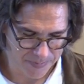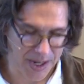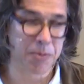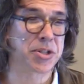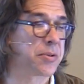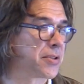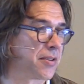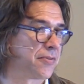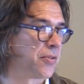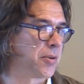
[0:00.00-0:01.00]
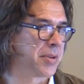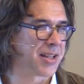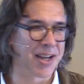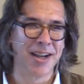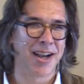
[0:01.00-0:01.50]
I wish it was a
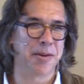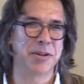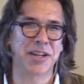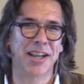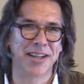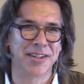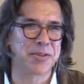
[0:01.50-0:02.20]
formula. I wish I could just